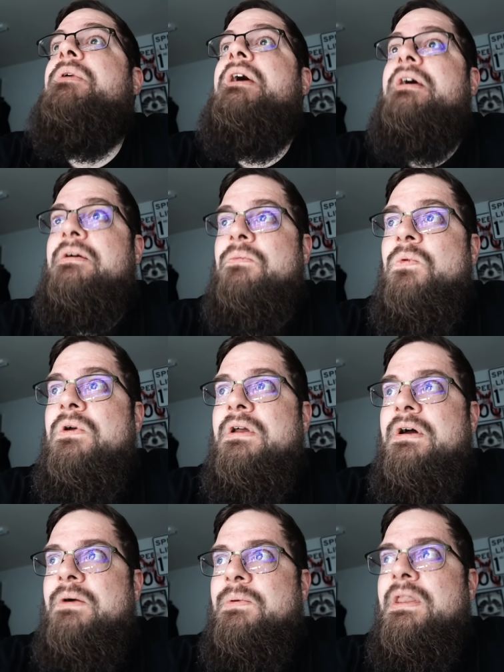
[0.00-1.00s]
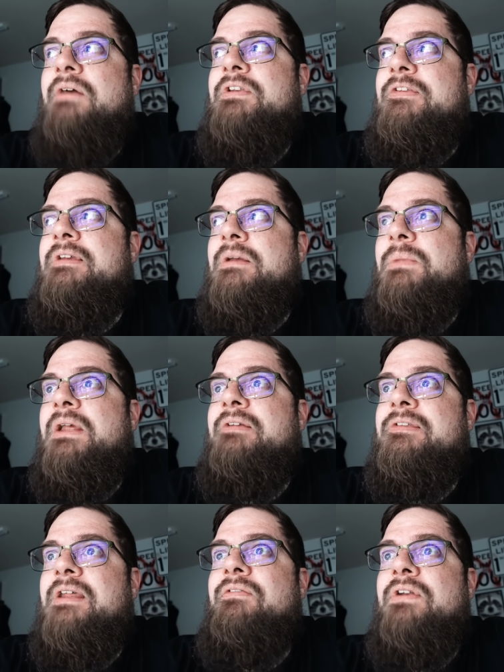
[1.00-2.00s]
Uh, I would love to see it make
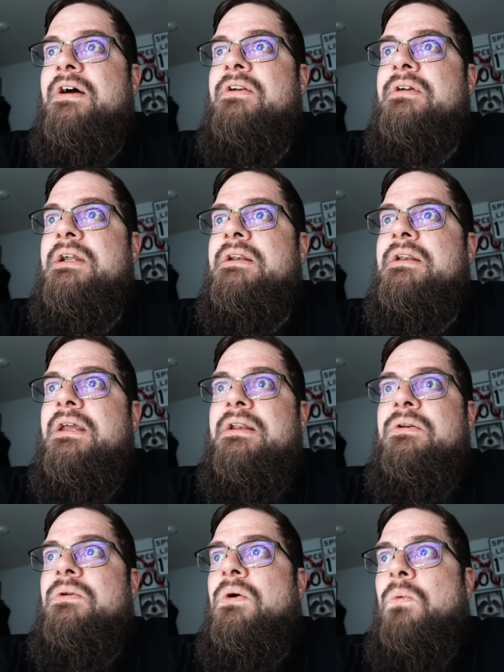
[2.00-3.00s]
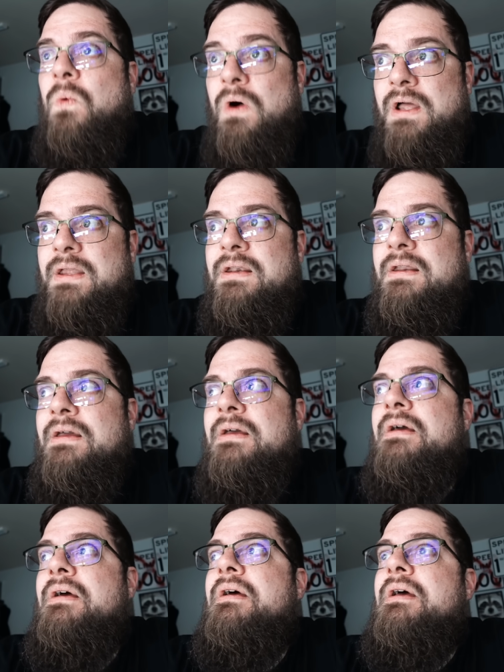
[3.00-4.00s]
701
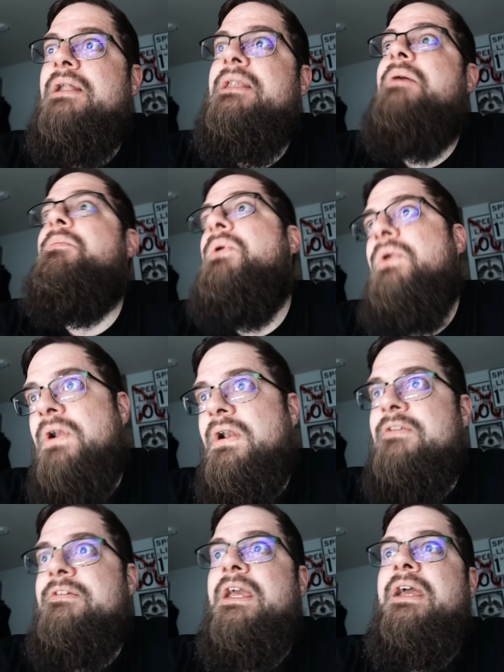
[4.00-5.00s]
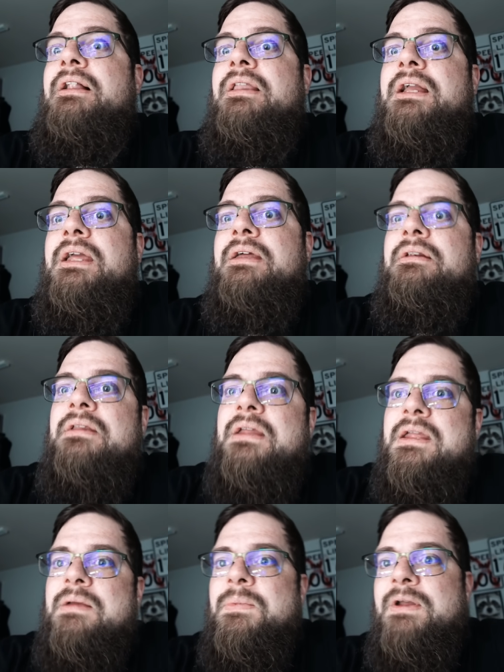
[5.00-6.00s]
and then put it on a scale again, like
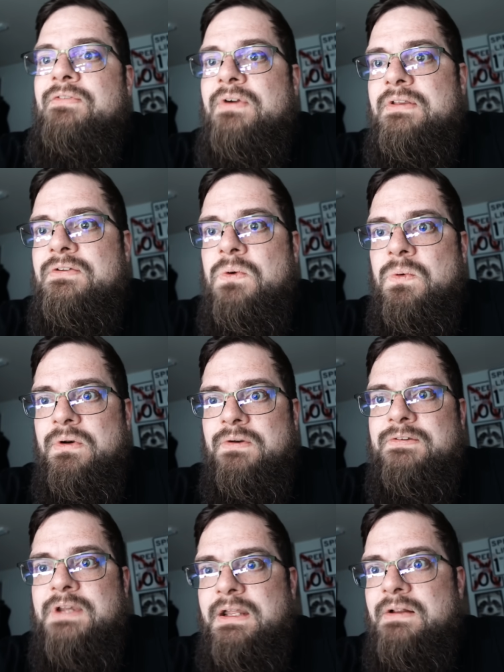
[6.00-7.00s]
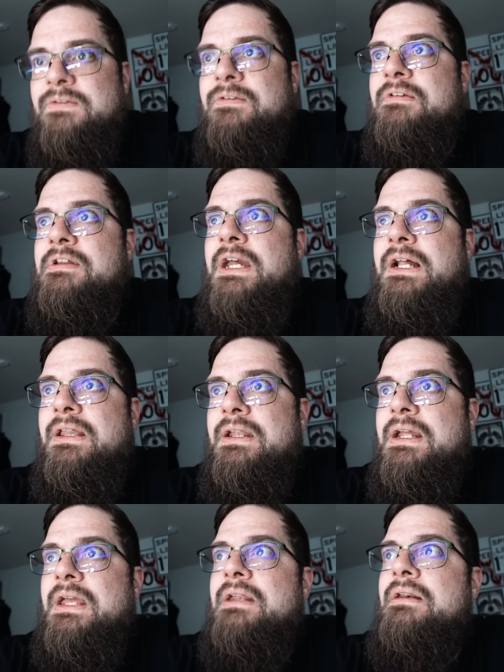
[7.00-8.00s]
get my friend's corner scales and scale it
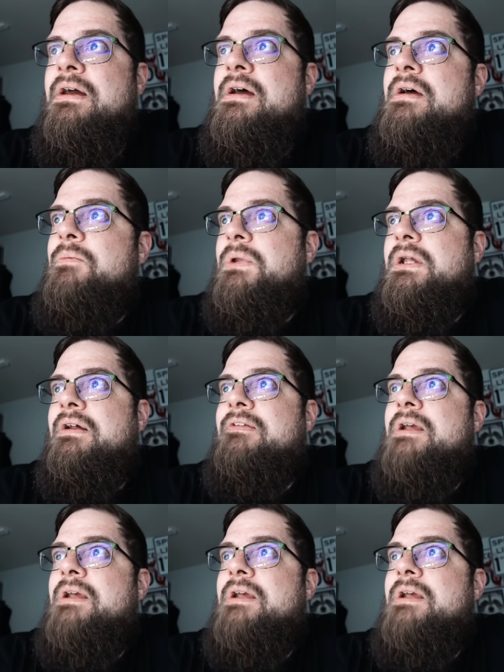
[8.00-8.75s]
again because